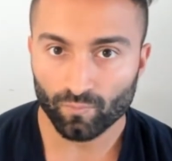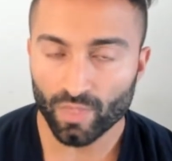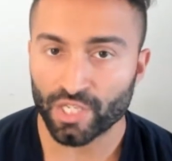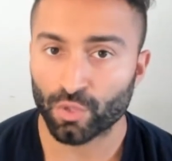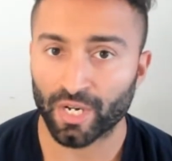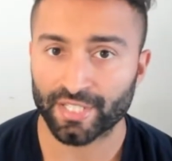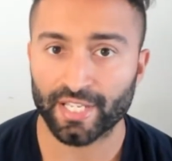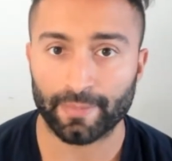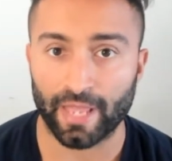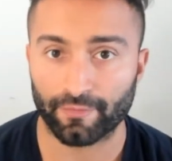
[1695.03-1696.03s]
You want to set
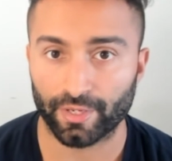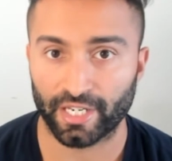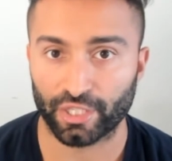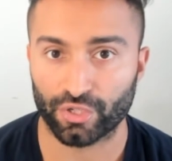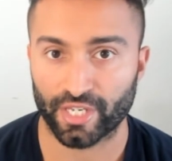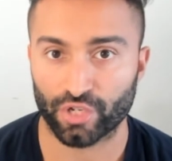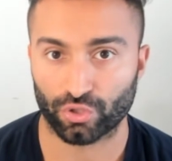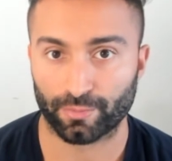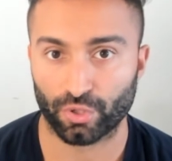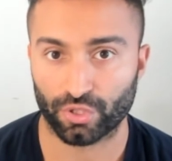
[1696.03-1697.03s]
up everything in your schedule
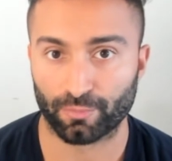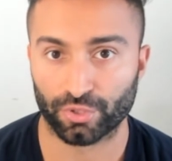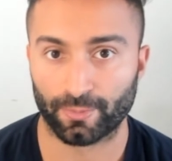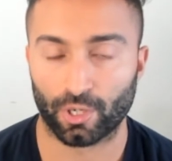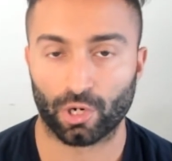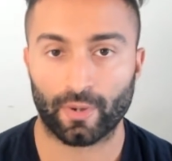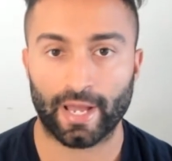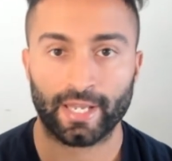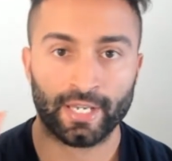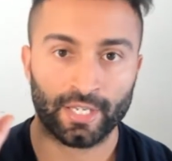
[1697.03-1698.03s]
to produce a multiple ROI.
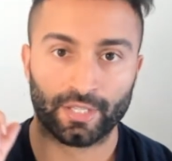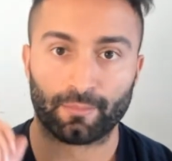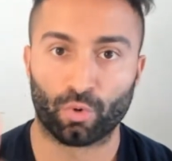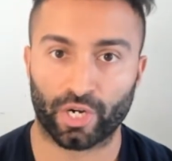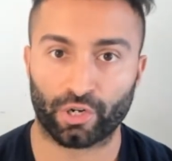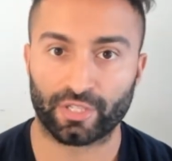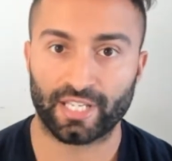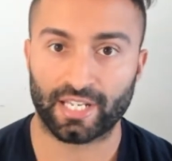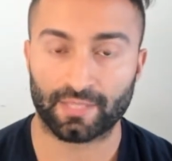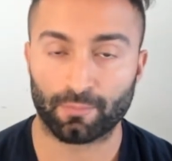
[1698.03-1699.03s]
The morning
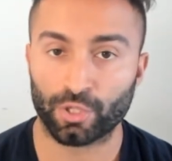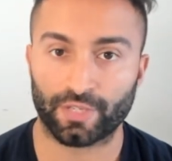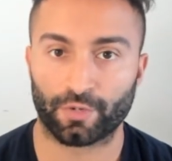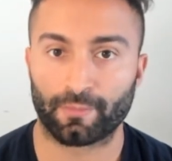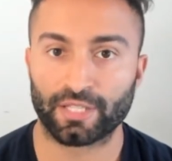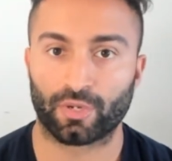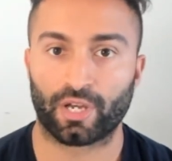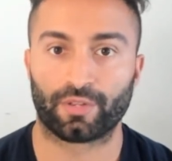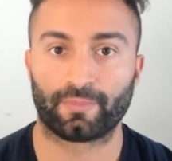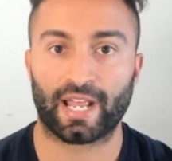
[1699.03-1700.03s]
routine is mostly for your mental
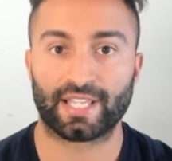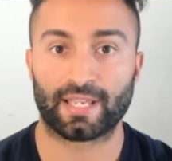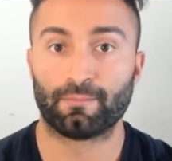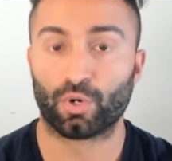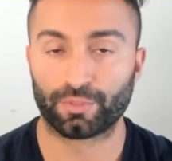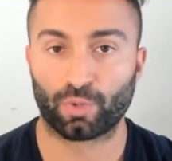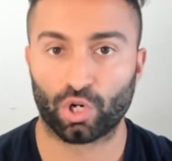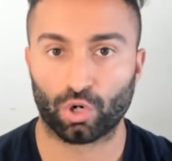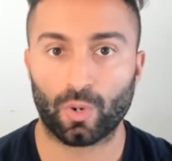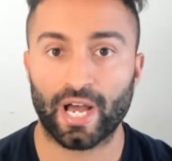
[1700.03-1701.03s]
health, but it has a multiple
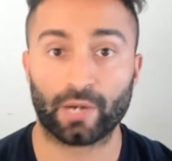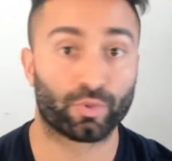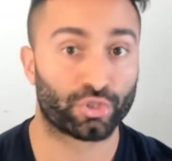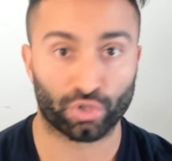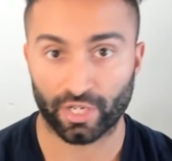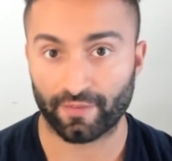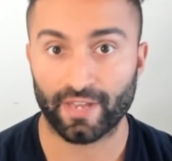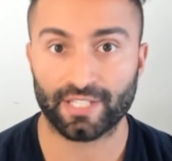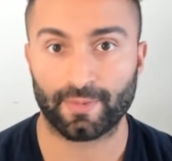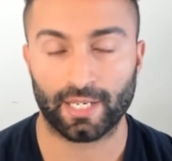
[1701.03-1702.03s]
ROI, return on
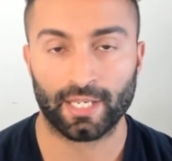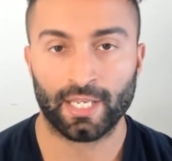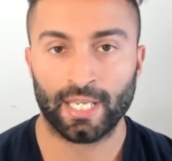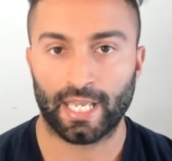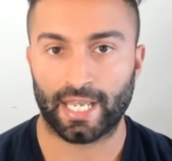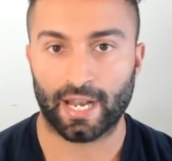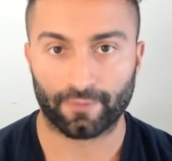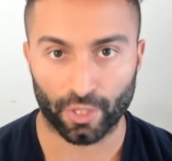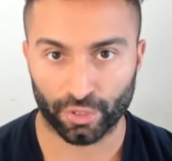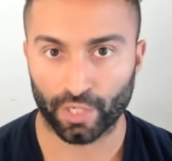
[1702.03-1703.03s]
investment, in
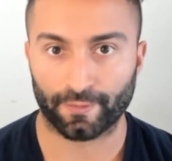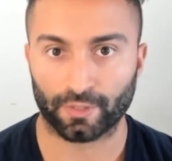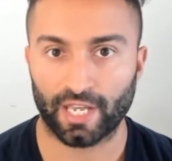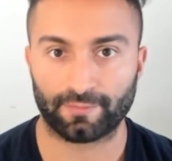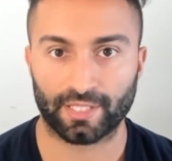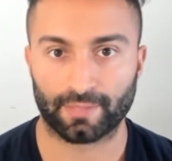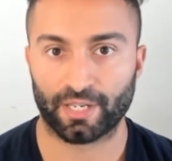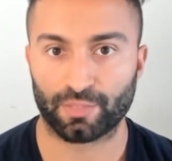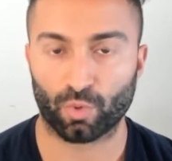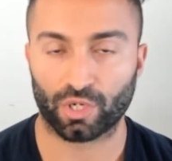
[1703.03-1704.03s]
every other area of your life, because it
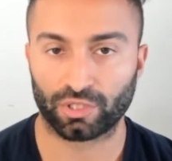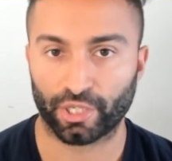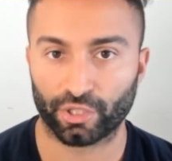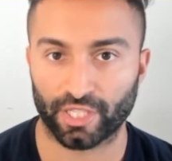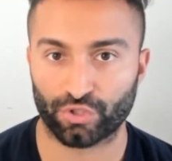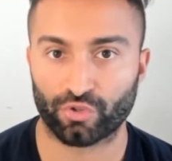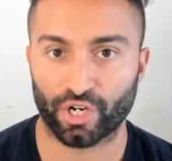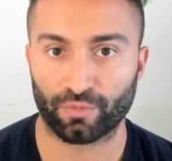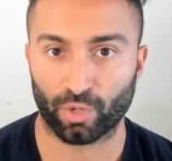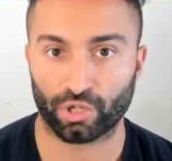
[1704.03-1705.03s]
makes you more clear, less
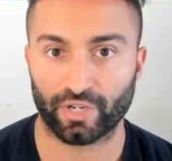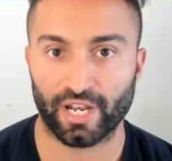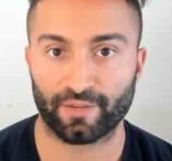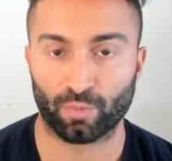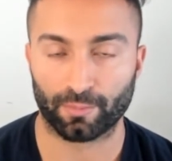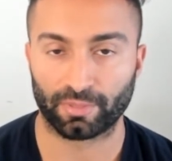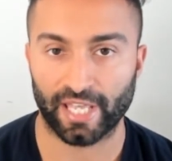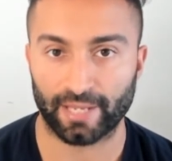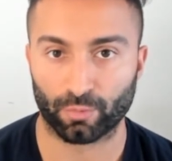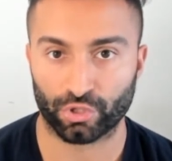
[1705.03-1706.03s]
triggered, more creative, more
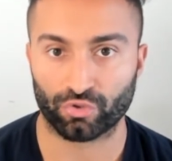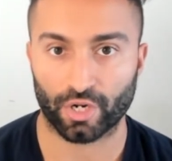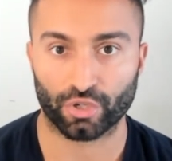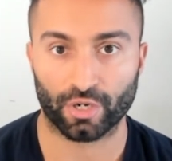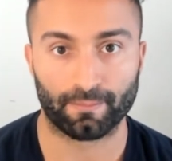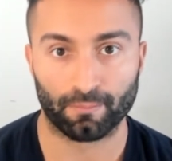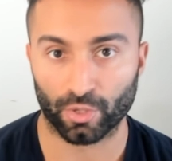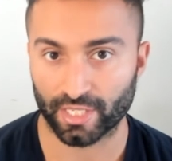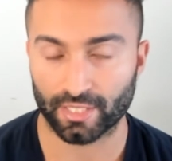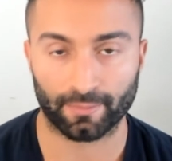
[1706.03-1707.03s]
planned, more structured, more
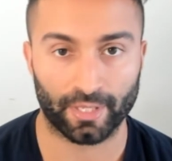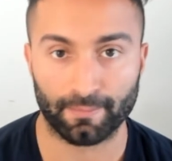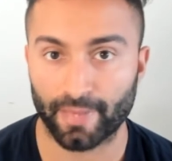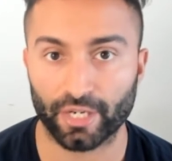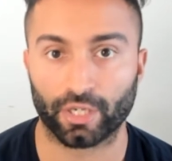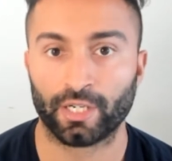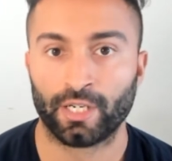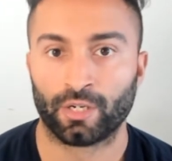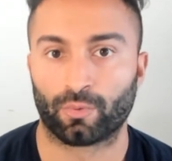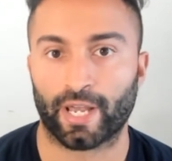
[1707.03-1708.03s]
disciplined, better,
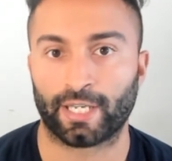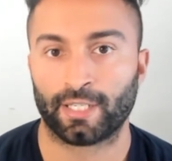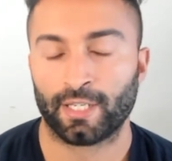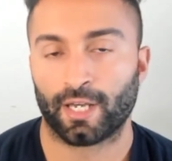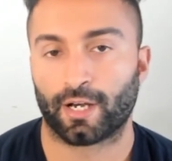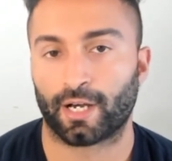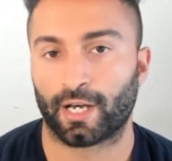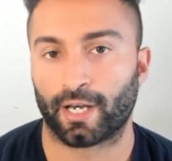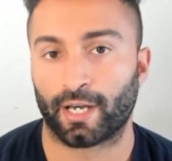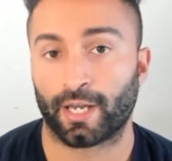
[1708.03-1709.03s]
right?
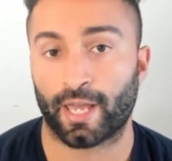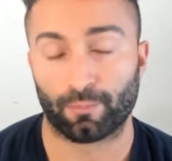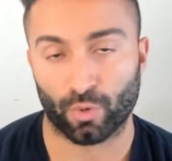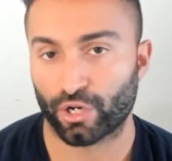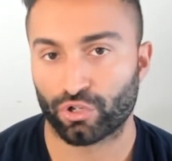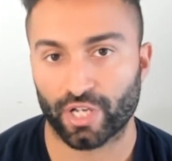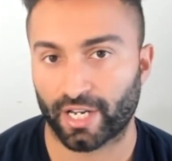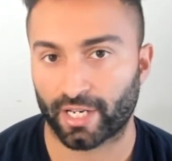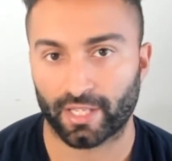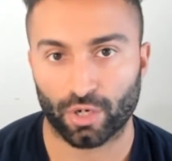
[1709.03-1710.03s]
And more
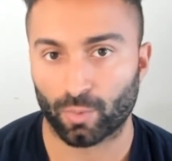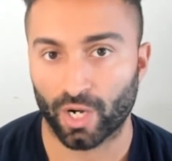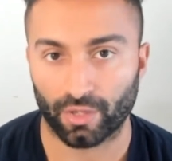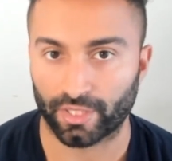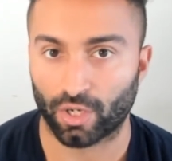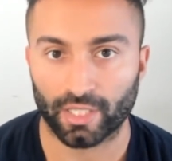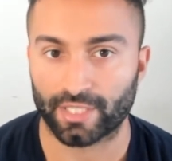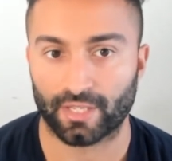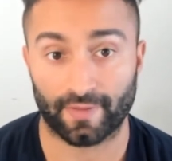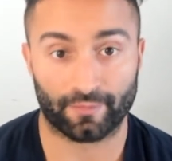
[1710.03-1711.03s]
energetic, more healthy, all that
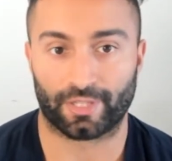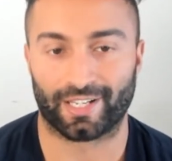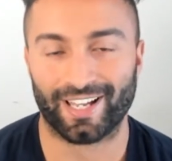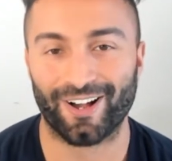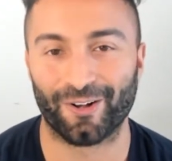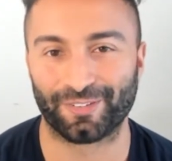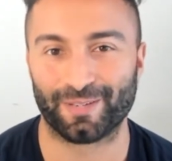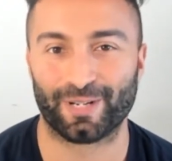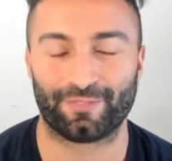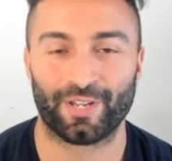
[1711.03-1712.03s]
stuff, everything, all of the
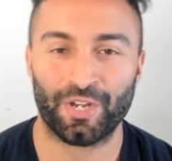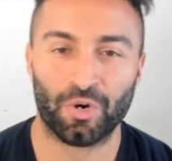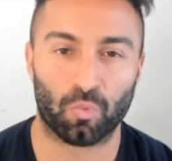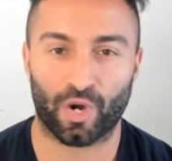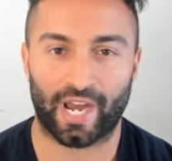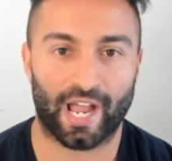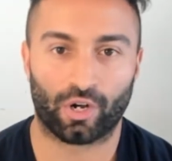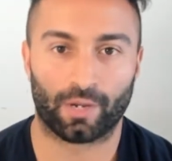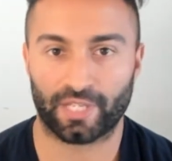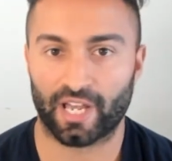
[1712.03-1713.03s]
above. Working out
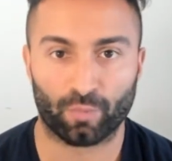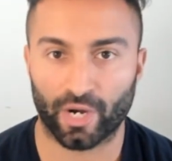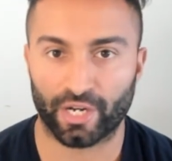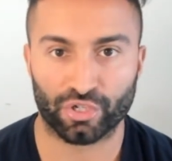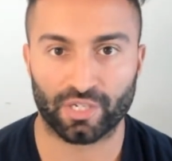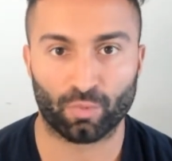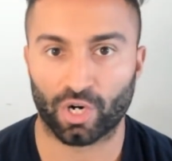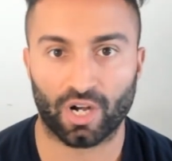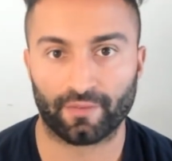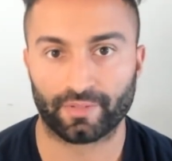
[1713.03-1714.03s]
helps you have more energy, more
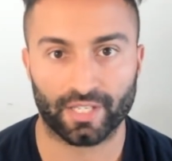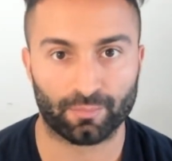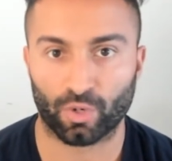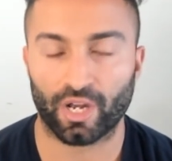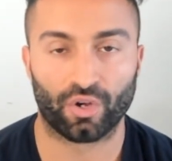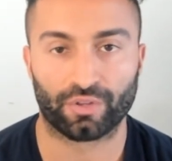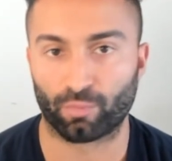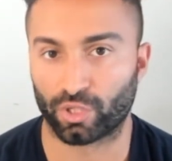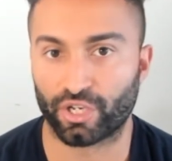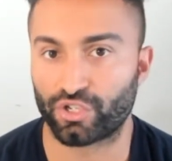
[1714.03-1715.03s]
confidence, more health,
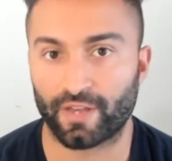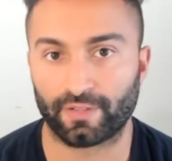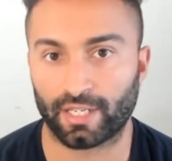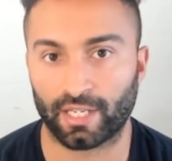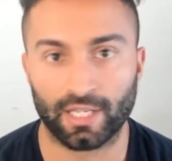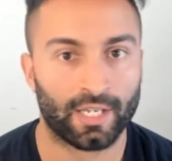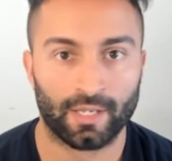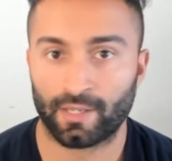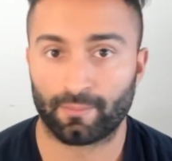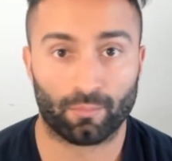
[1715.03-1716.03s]
more longevity,
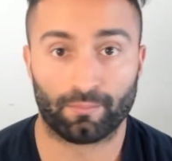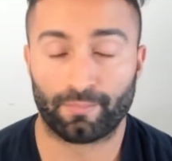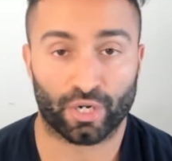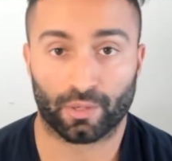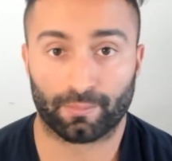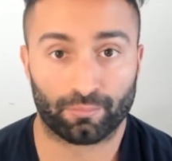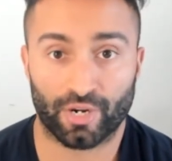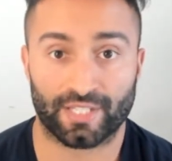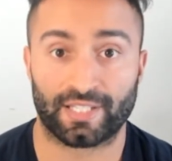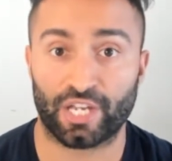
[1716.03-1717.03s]
better
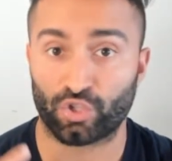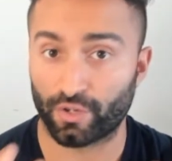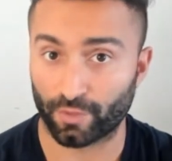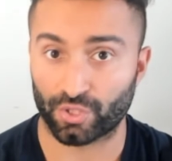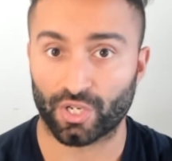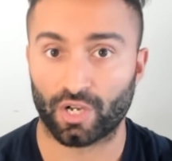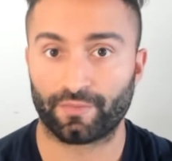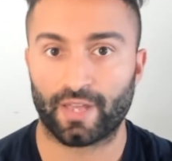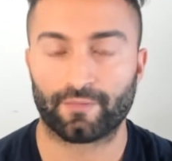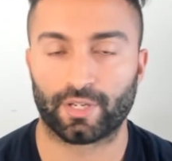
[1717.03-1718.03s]
presentation of
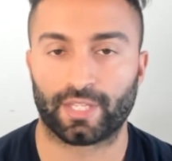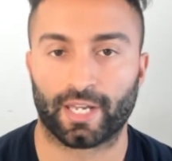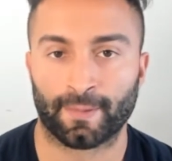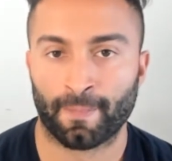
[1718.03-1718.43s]
yourself, everything.